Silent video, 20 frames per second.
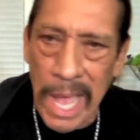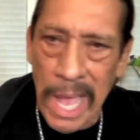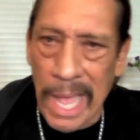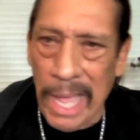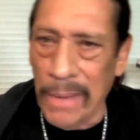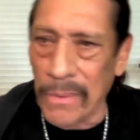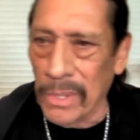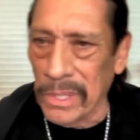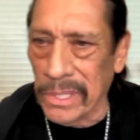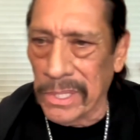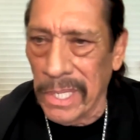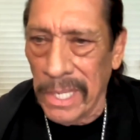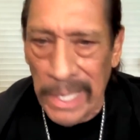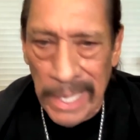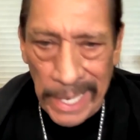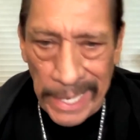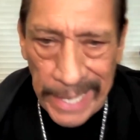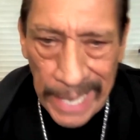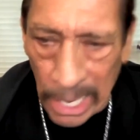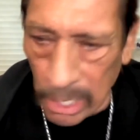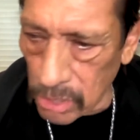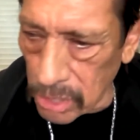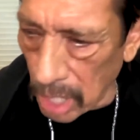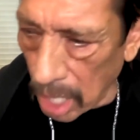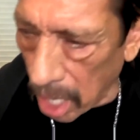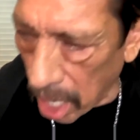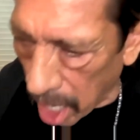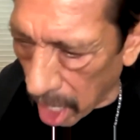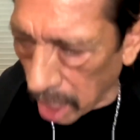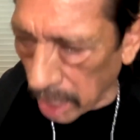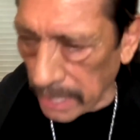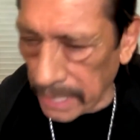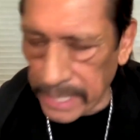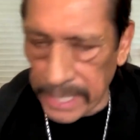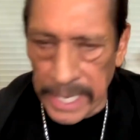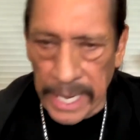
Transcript: I was an alcoholic.